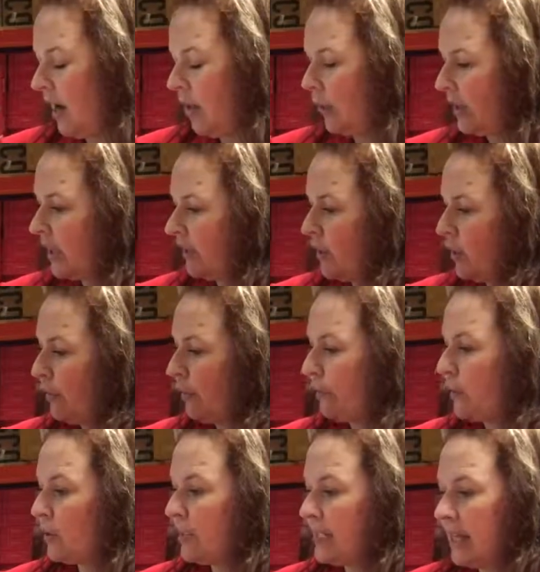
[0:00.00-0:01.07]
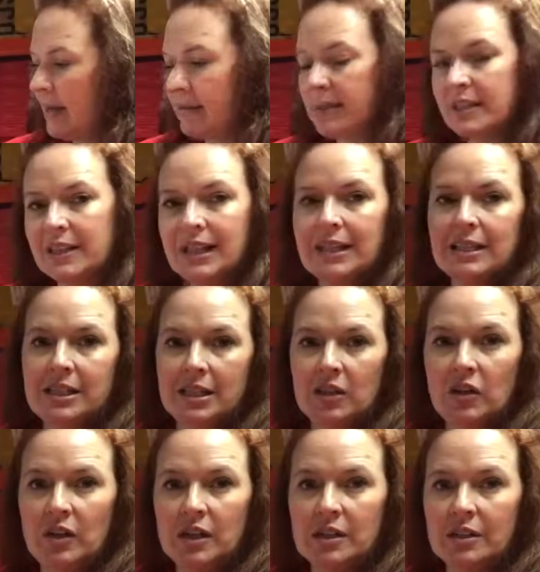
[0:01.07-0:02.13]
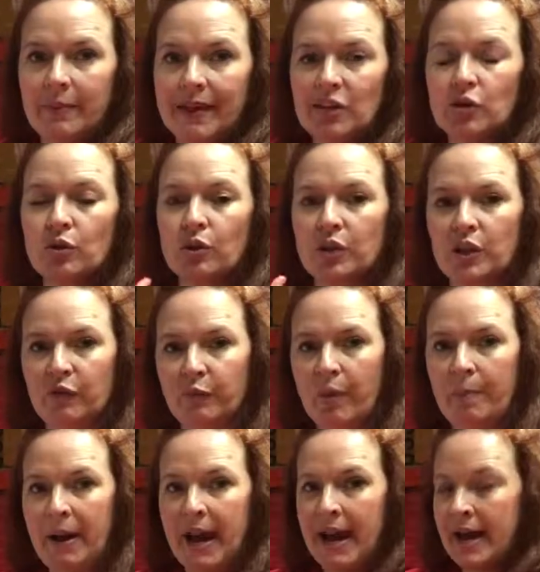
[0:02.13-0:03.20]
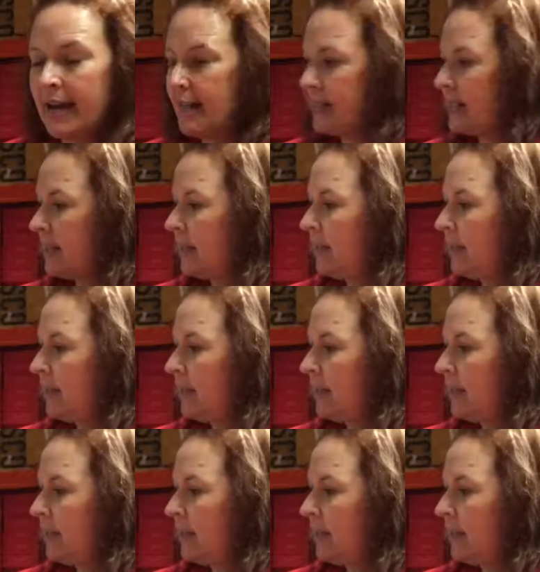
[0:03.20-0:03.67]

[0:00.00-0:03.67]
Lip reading: We give you a few tips, things that you need to make sure that you've prepared